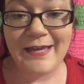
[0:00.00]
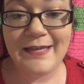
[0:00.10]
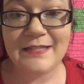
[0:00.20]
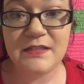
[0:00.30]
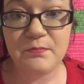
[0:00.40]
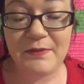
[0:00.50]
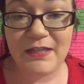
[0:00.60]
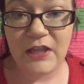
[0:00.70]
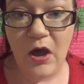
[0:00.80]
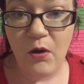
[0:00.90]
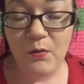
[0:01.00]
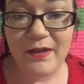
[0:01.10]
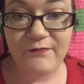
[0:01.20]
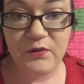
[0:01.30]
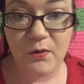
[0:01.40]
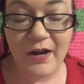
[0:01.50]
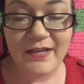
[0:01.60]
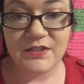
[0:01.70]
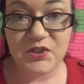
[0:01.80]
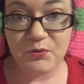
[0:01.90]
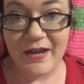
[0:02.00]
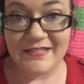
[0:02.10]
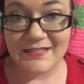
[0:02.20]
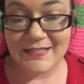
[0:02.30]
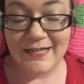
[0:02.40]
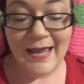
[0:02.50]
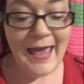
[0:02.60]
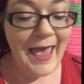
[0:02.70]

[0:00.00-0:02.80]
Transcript: is below if you are interested.